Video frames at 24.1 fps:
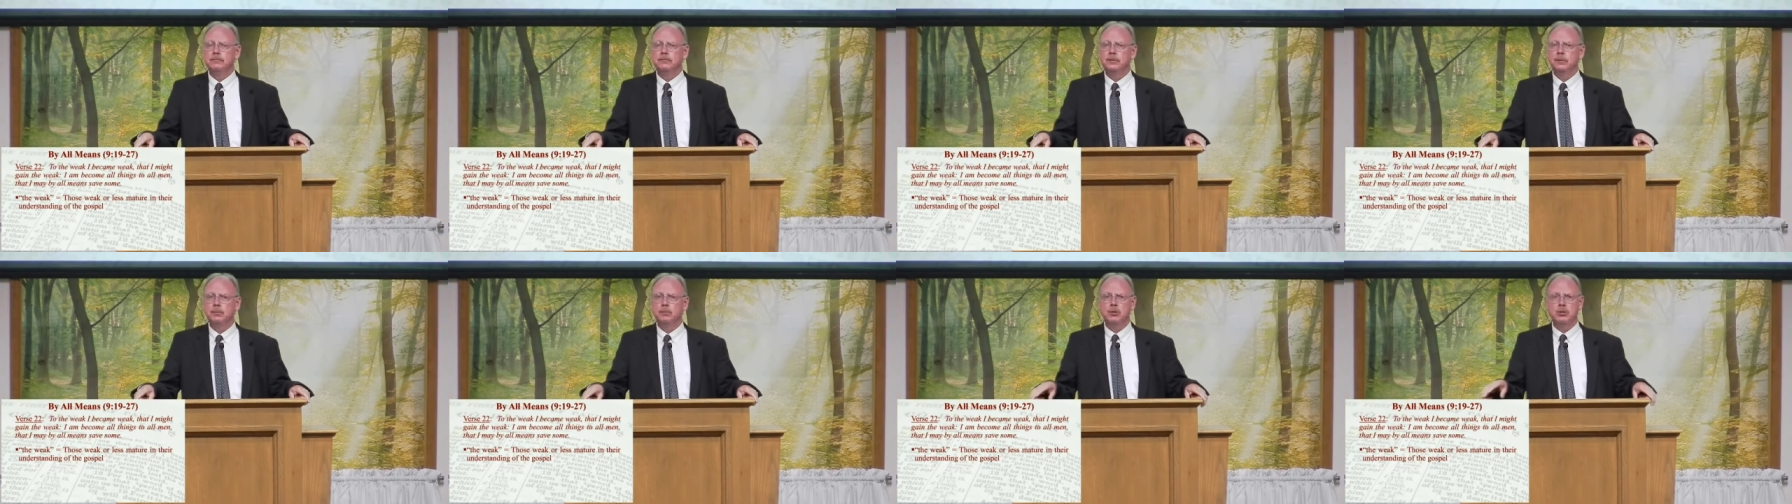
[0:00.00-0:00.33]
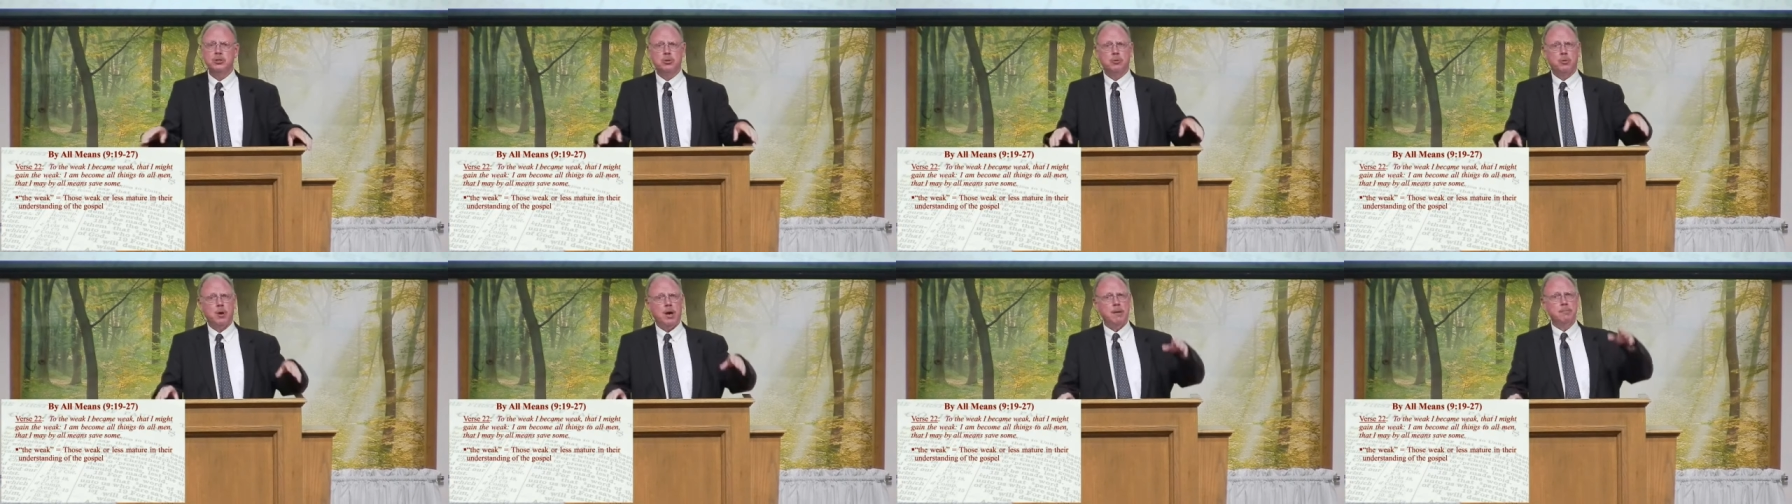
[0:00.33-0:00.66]
Somebody
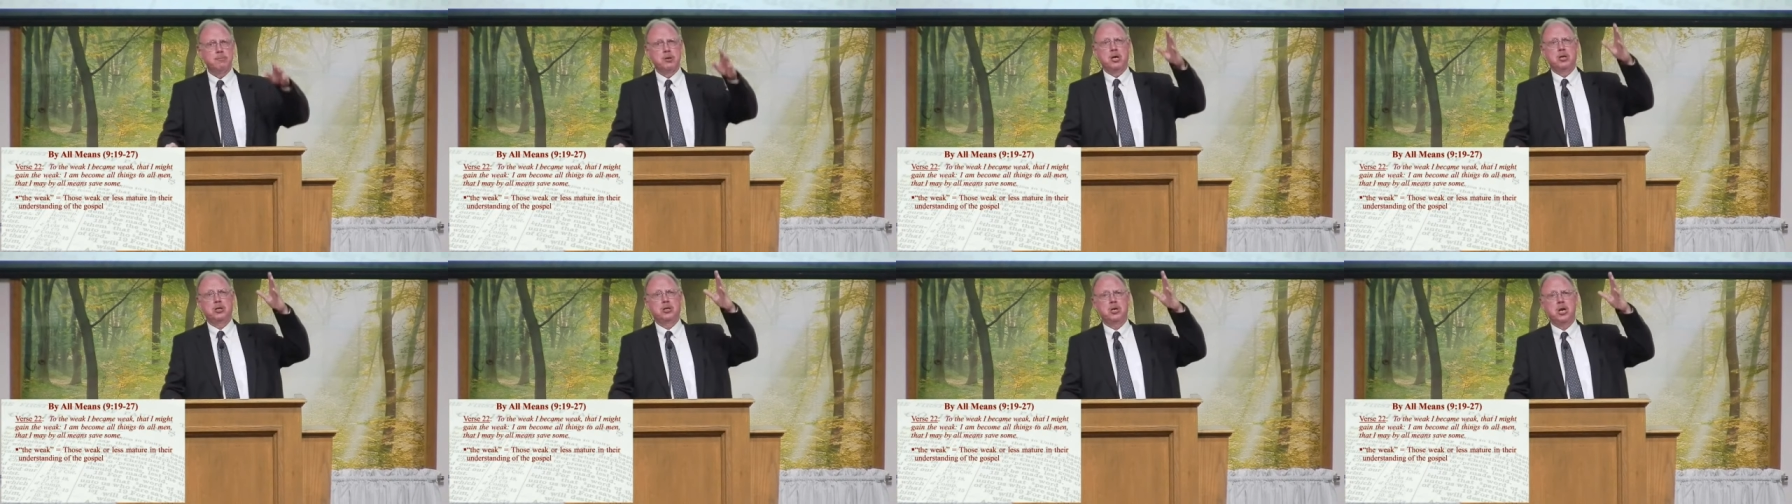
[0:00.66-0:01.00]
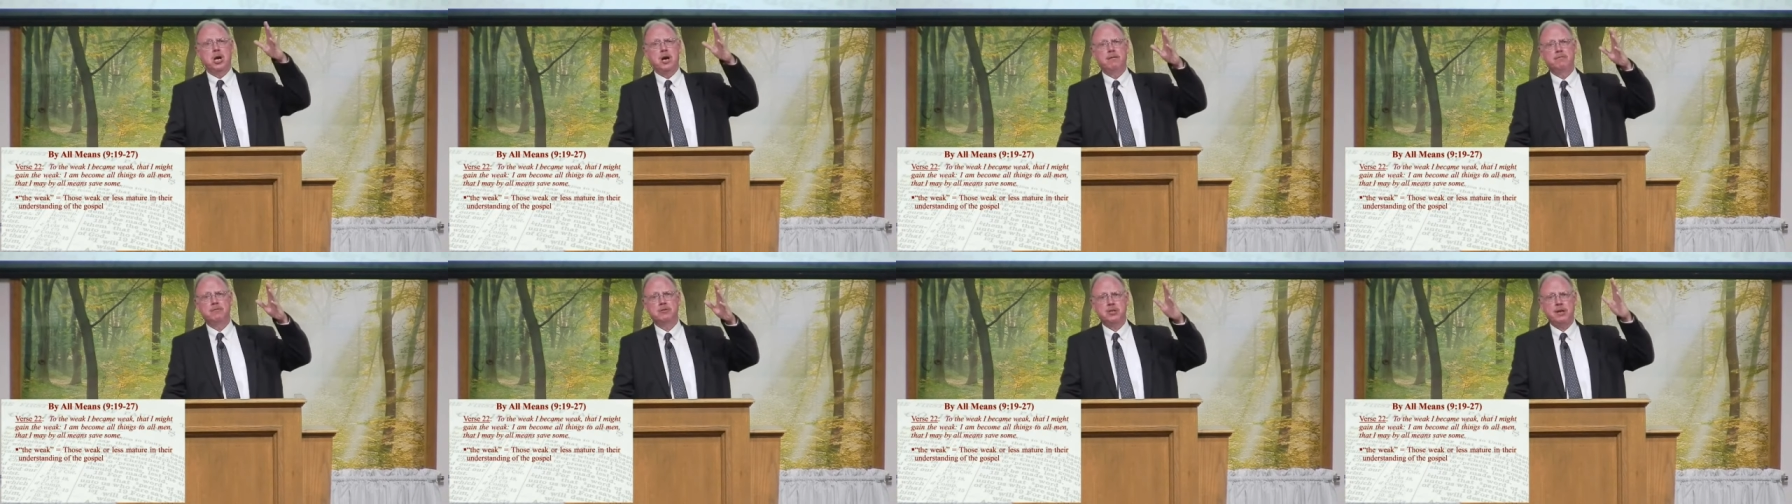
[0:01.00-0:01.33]
said, well, I'm not a
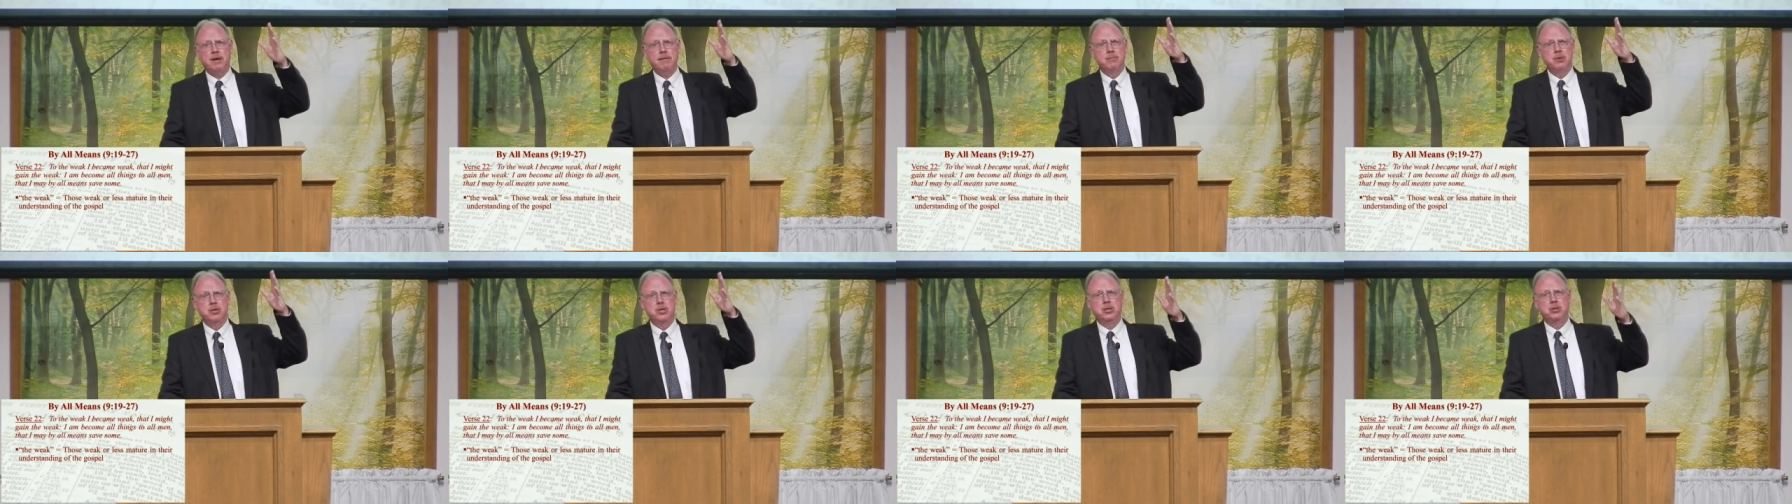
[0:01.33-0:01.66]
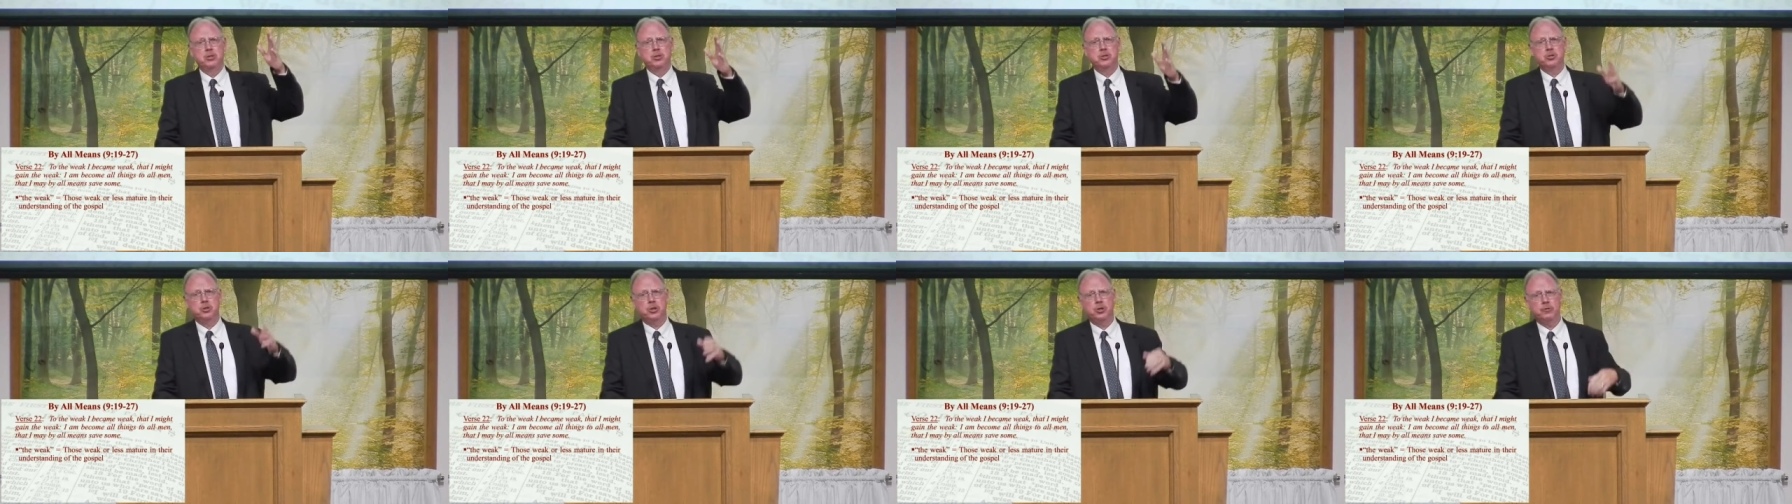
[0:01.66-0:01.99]
novice. I've been
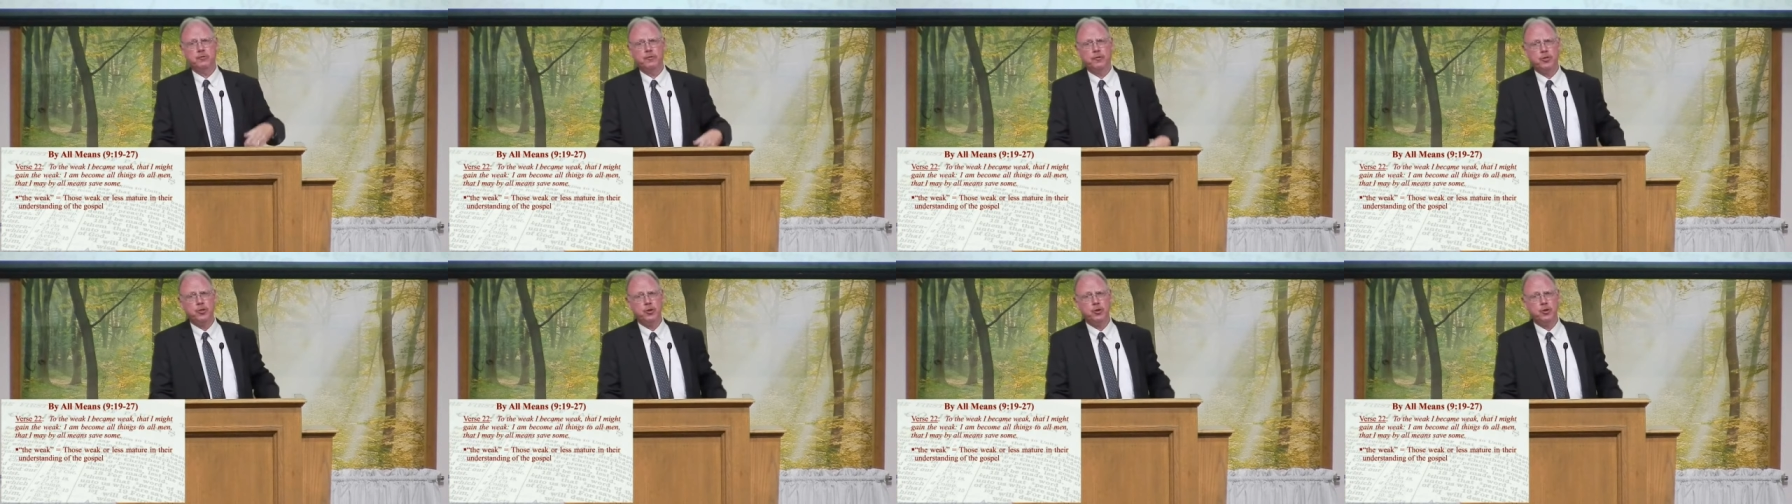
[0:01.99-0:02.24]
in the church for